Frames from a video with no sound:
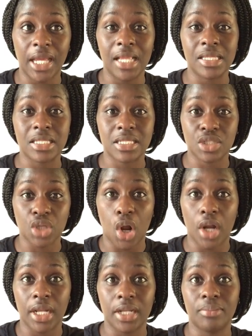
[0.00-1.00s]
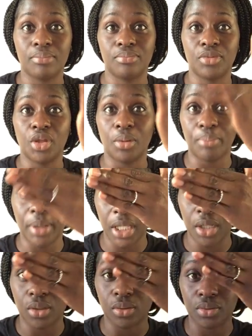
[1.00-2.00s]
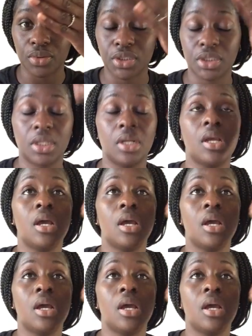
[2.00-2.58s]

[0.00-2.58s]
and started the pills.